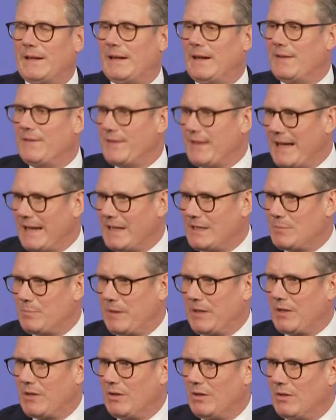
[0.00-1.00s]
And that is
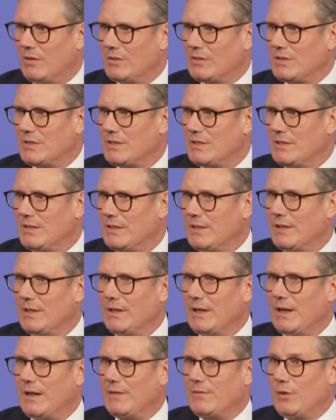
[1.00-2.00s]
because
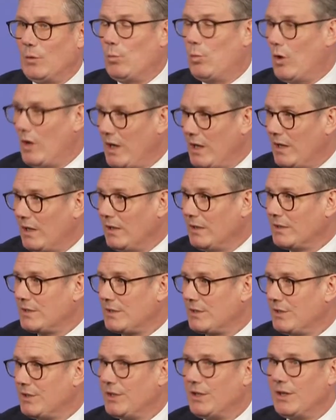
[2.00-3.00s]
the world
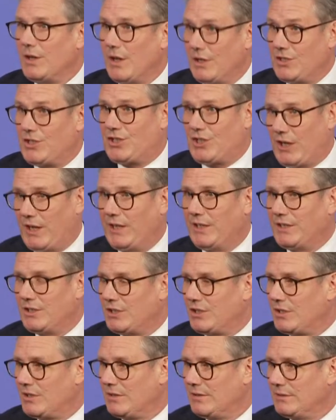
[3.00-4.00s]
has
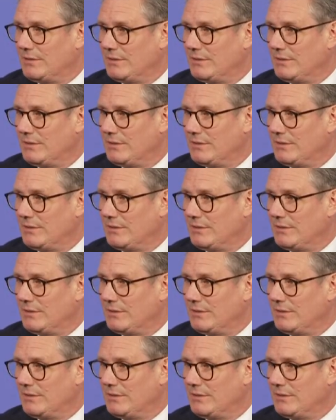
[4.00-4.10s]
changed.